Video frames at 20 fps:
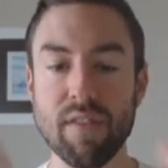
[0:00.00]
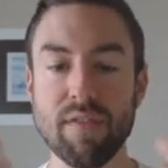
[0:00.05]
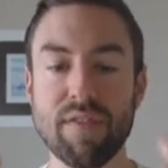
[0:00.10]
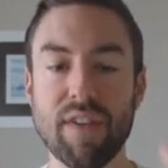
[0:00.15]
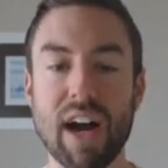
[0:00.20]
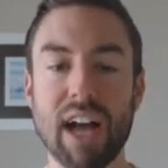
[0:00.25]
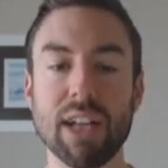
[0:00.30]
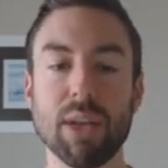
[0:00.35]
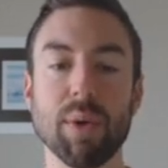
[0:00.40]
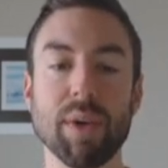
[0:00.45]

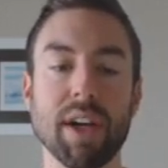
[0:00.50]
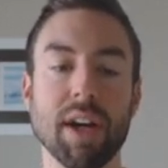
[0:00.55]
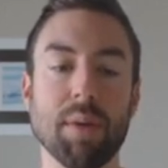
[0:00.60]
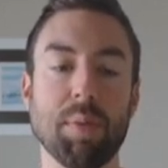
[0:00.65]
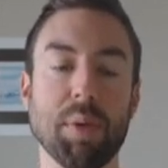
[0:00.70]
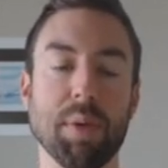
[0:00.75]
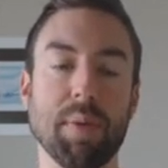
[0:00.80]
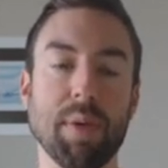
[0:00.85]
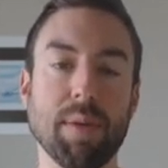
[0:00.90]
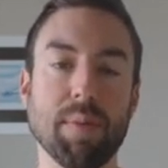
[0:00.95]
following
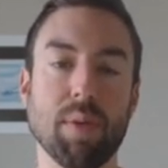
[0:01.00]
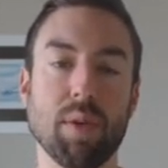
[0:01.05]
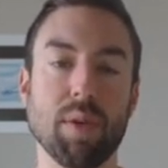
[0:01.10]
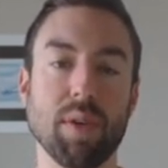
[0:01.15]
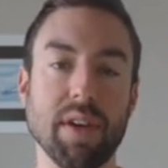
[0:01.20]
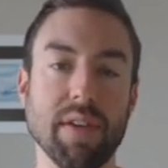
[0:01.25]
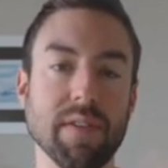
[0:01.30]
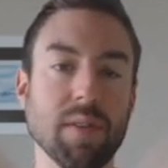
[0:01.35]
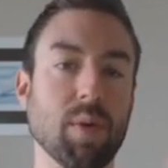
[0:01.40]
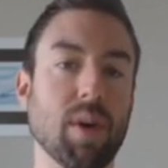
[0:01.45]
up with people
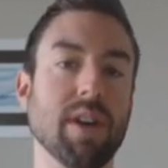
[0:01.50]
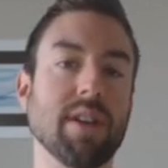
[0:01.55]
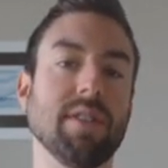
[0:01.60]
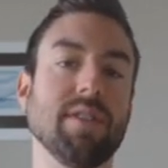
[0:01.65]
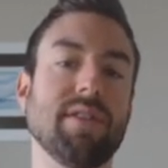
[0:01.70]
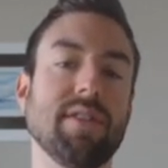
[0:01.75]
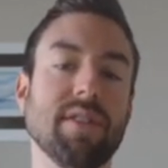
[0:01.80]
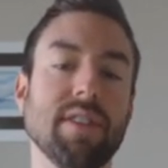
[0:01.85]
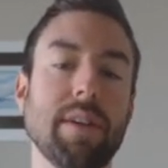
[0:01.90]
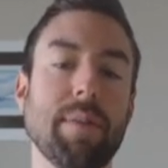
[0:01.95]
even while you're
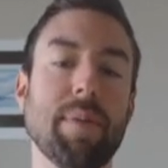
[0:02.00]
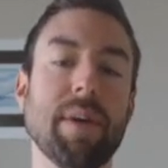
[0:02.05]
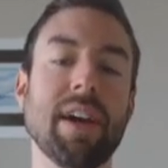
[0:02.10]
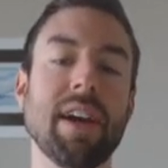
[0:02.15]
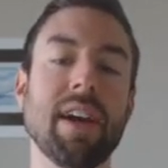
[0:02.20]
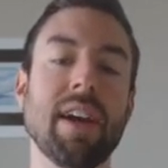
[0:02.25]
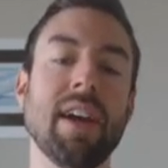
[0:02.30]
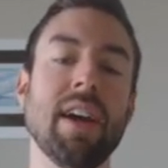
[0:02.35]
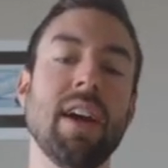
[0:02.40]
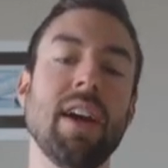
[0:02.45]

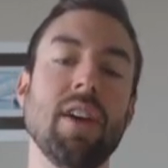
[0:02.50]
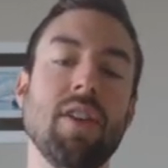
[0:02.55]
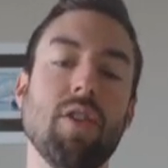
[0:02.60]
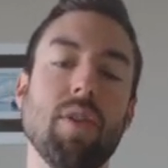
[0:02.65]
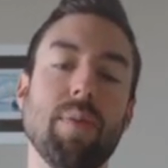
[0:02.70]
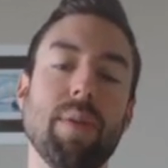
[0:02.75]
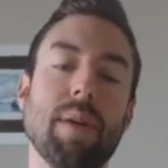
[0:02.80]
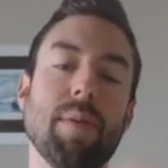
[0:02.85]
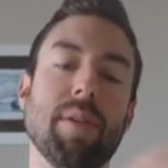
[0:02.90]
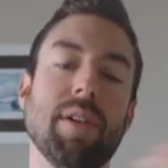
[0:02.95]
sleeping,
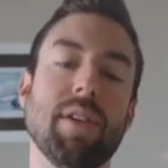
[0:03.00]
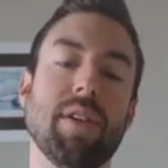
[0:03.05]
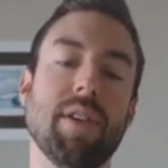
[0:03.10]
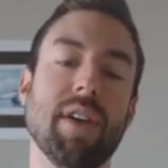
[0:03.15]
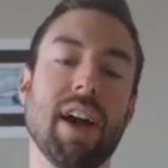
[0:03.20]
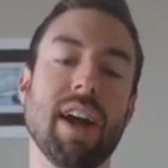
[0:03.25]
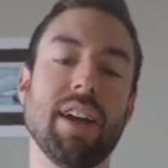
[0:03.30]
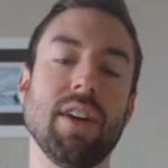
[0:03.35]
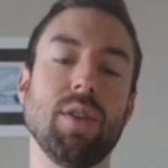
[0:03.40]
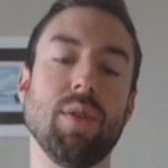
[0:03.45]
you'll be able to
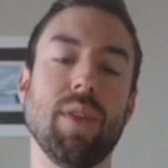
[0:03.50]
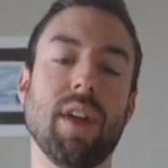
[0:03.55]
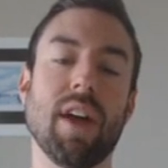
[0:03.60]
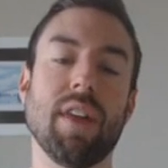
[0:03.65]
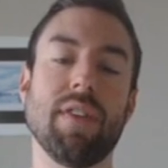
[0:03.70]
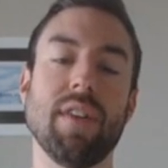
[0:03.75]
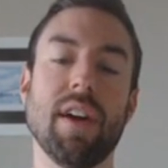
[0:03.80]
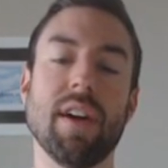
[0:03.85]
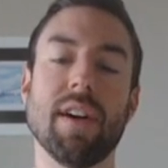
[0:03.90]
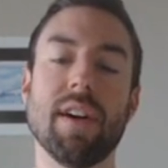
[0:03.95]
learn how to do
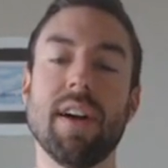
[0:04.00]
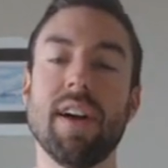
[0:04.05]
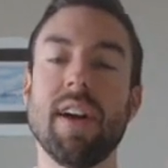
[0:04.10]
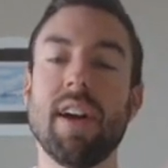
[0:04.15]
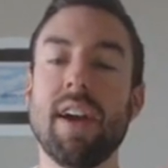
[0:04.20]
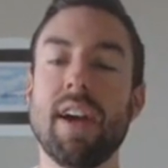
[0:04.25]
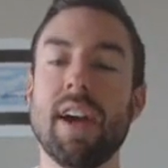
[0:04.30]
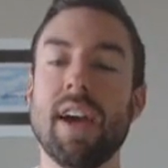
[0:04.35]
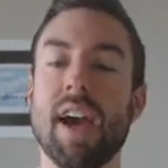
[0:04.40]
that there.